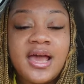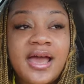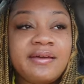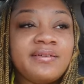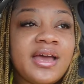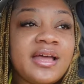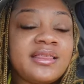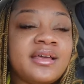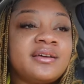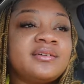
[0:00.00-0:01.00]
I haven't got
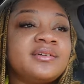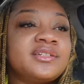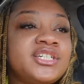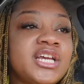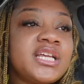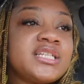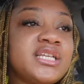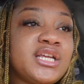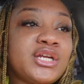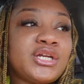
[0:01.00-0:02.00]
that chicken
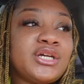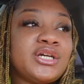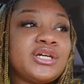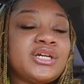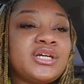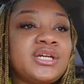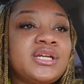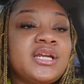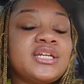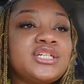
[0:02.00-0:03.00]
tender,
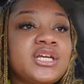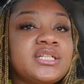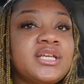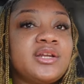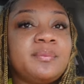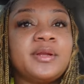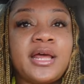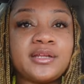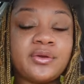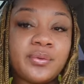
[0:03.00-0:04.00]
not chicken tender, but
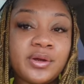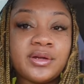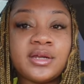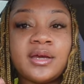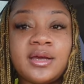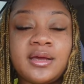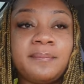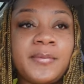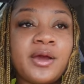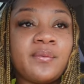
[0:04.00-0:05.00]
like the grill nugget
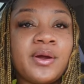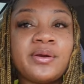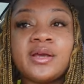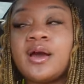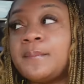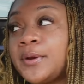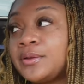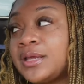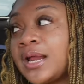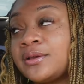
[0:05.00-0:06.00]
macaroni combo
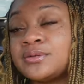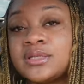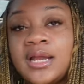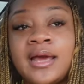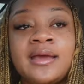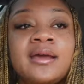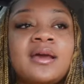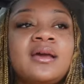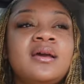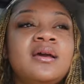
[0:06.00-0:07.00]
that I used to like.
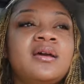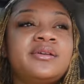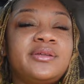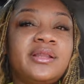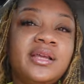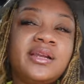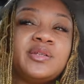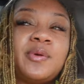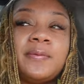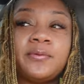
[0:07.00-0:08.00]
So I think
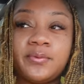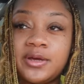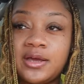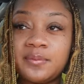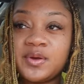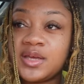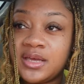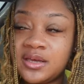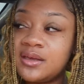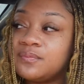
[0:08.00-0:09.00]
that's probably what I'm gonna
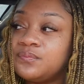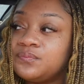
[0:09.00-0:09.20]
get.